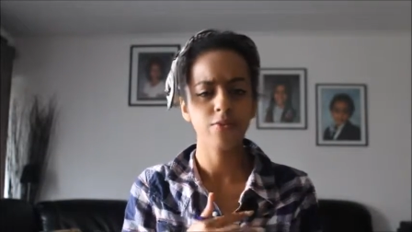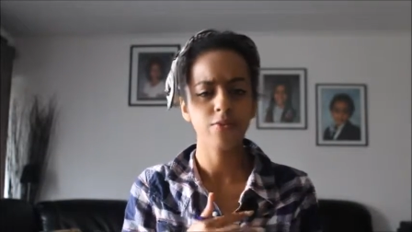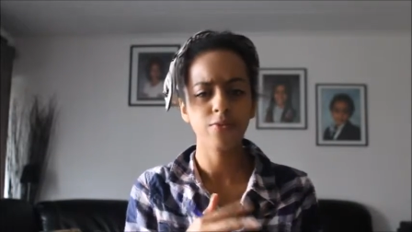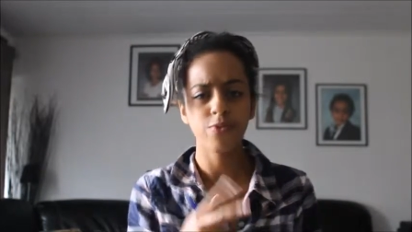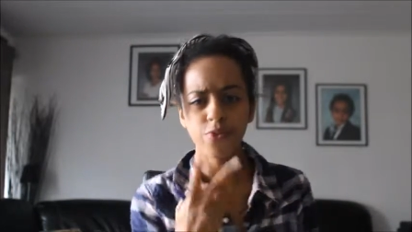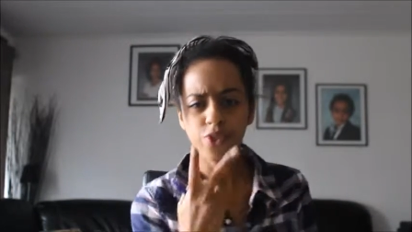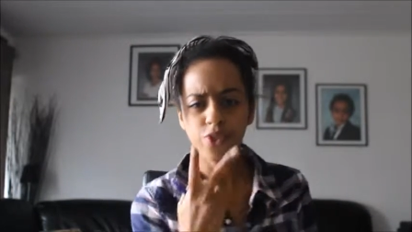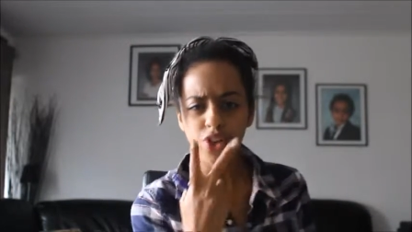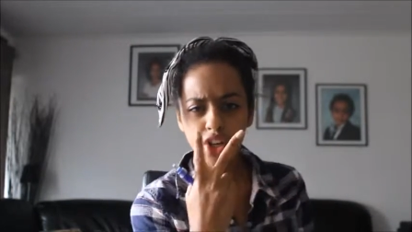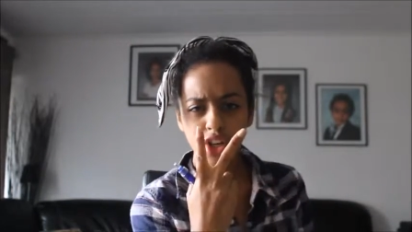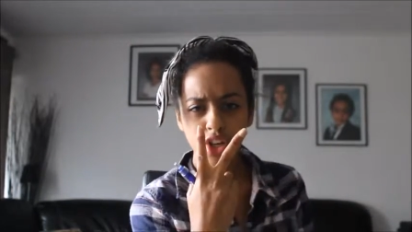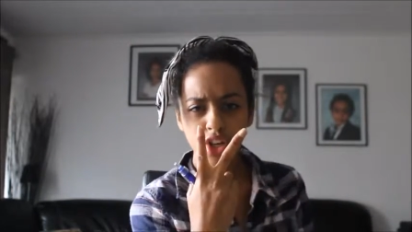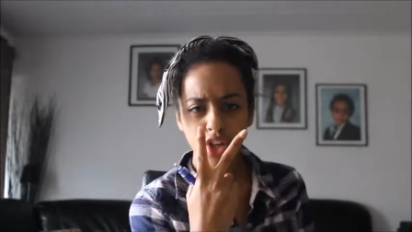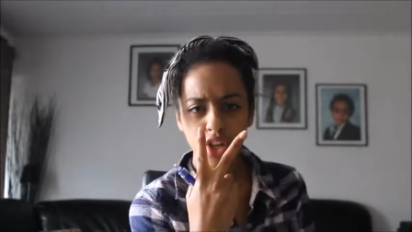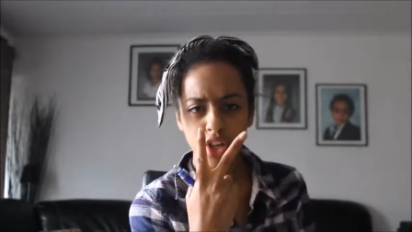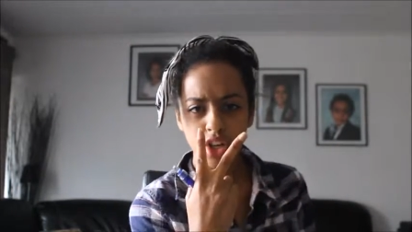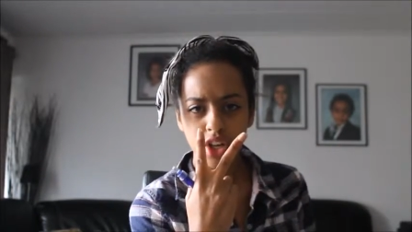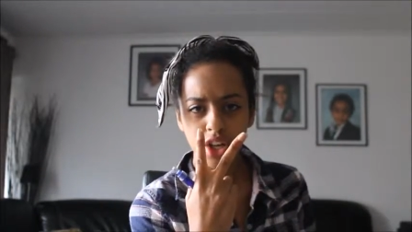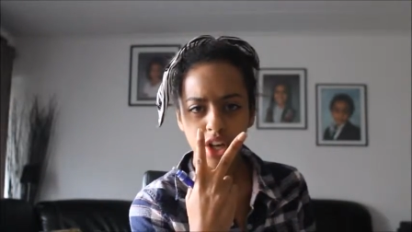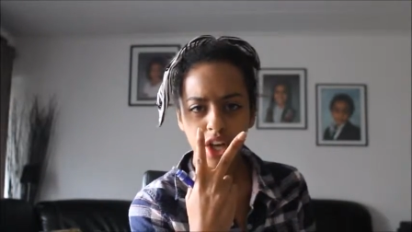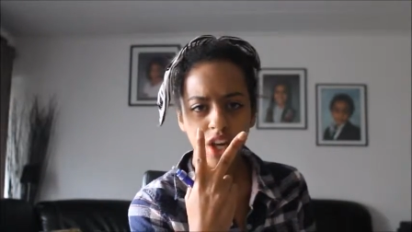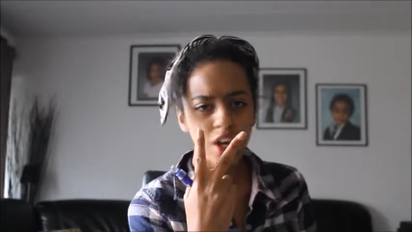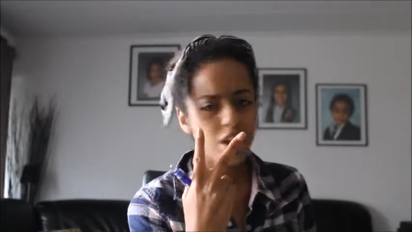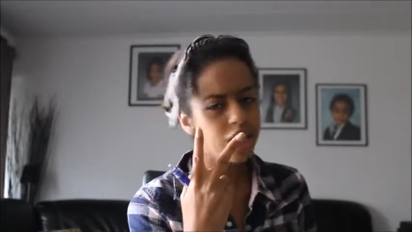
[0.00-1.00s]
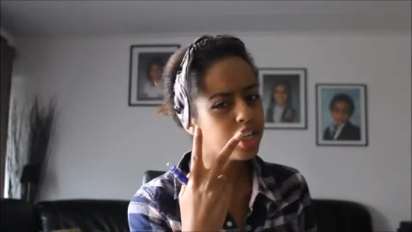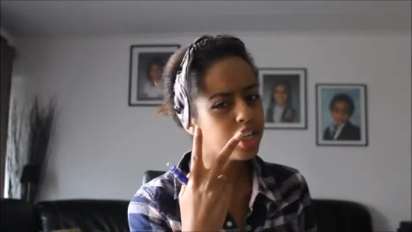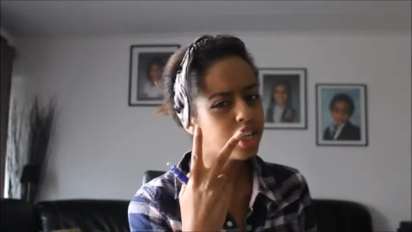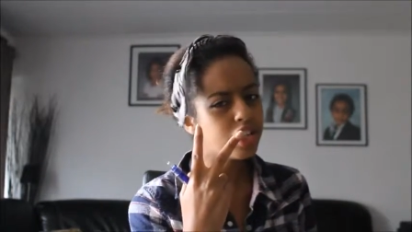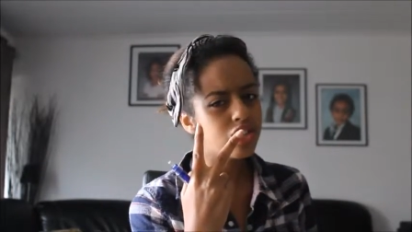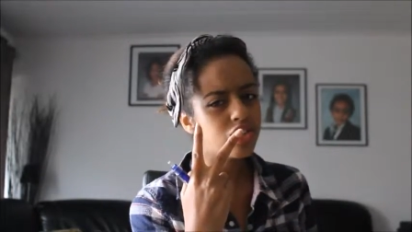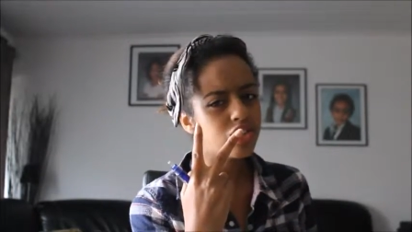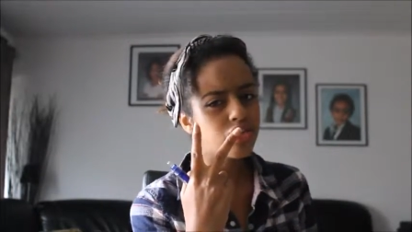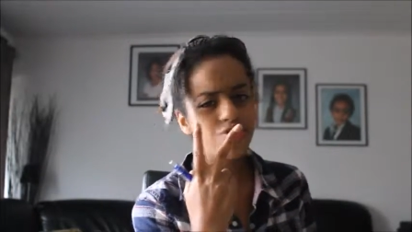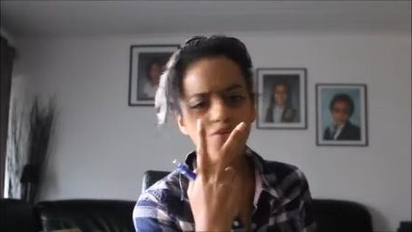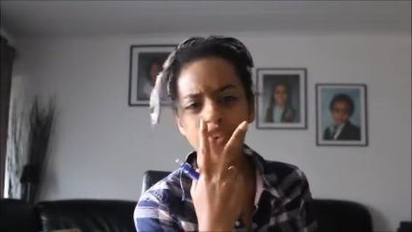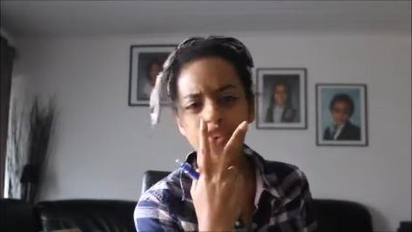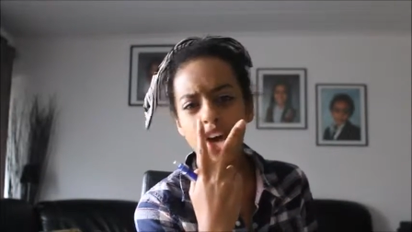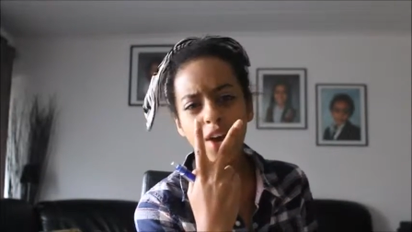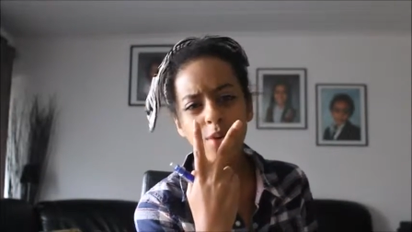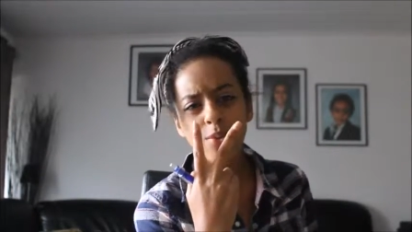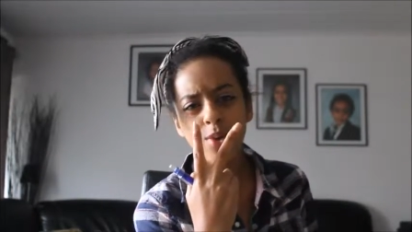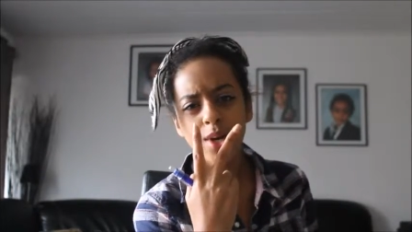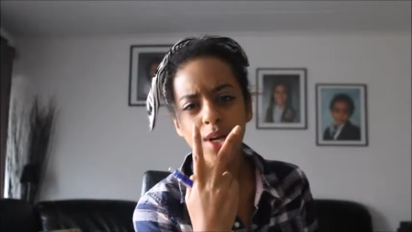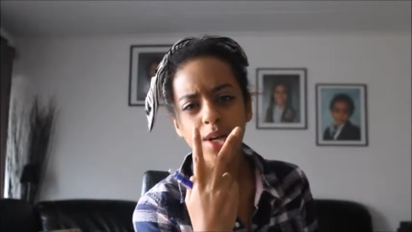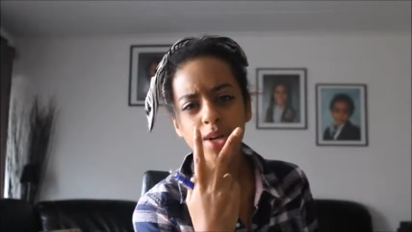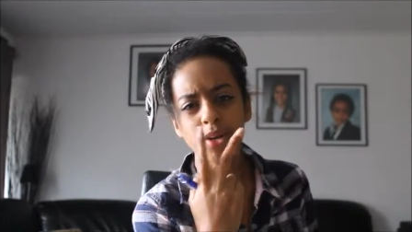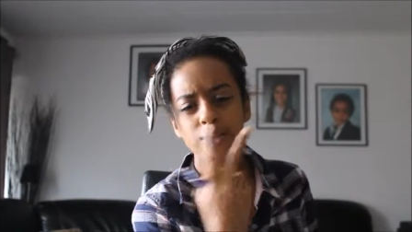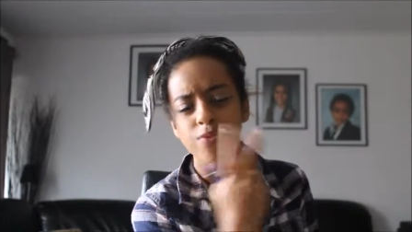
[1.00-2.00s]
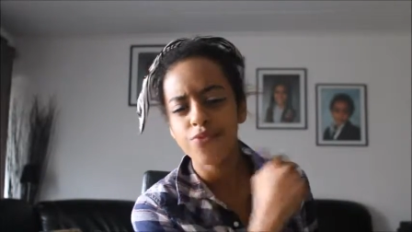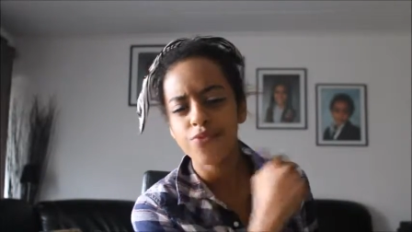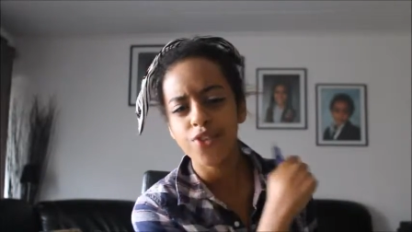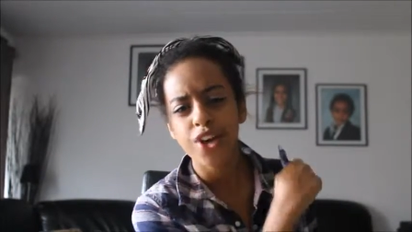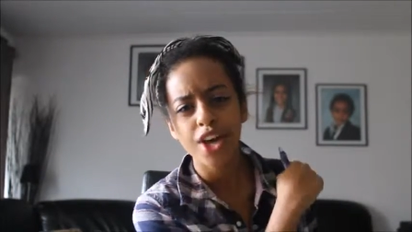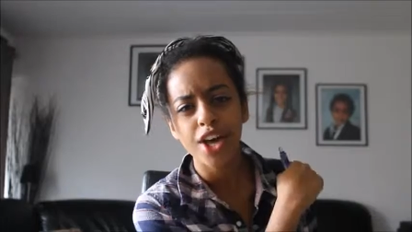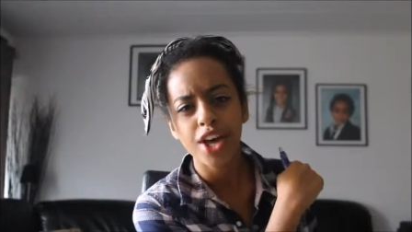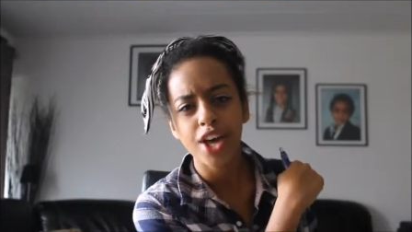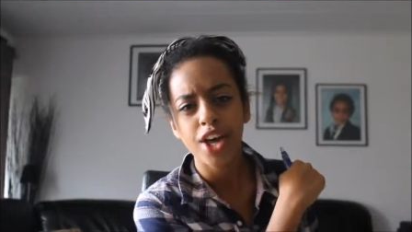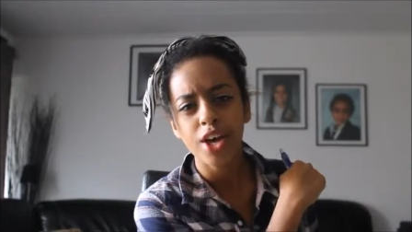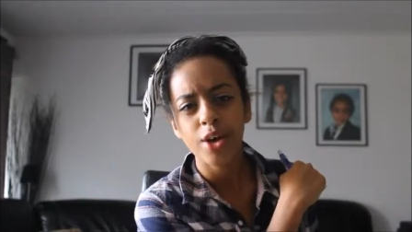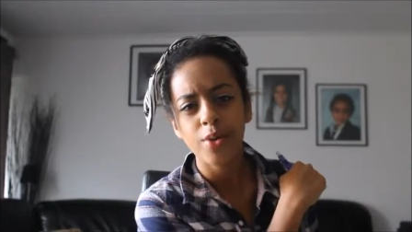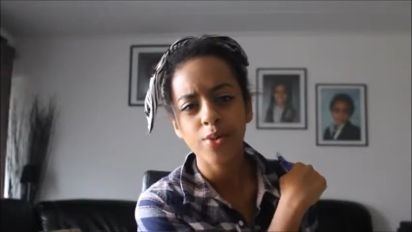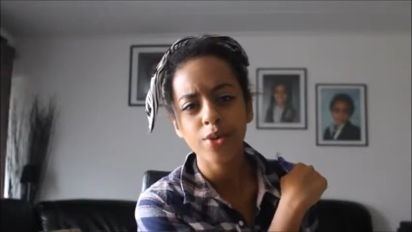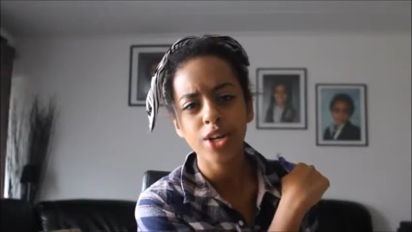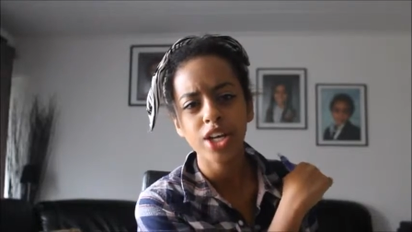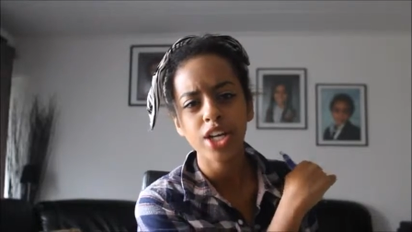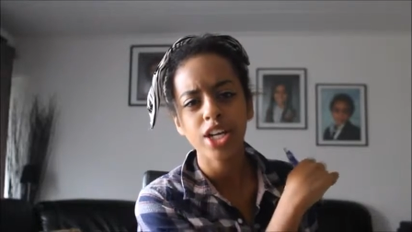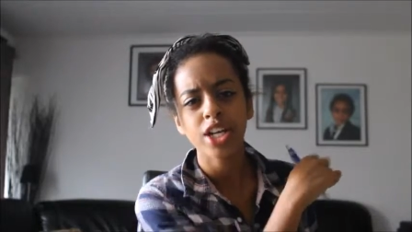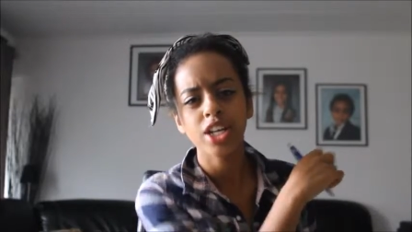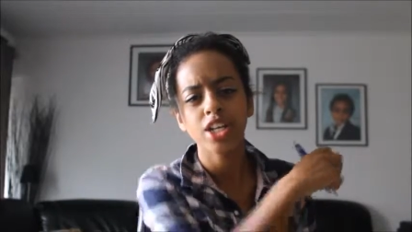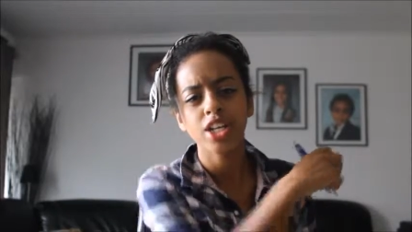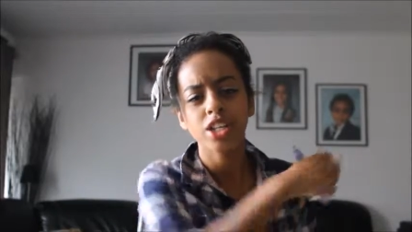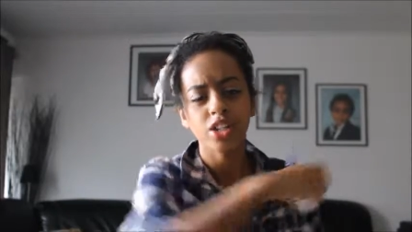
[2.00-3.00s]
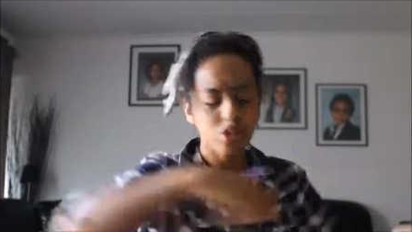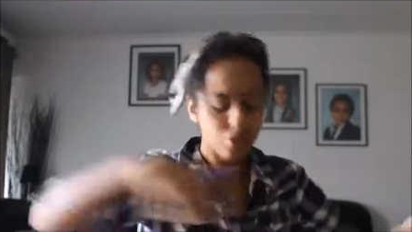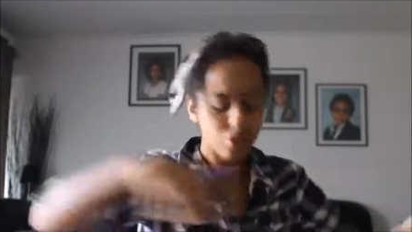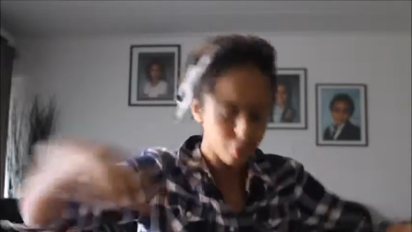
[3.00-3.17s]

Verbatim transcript: V is very, very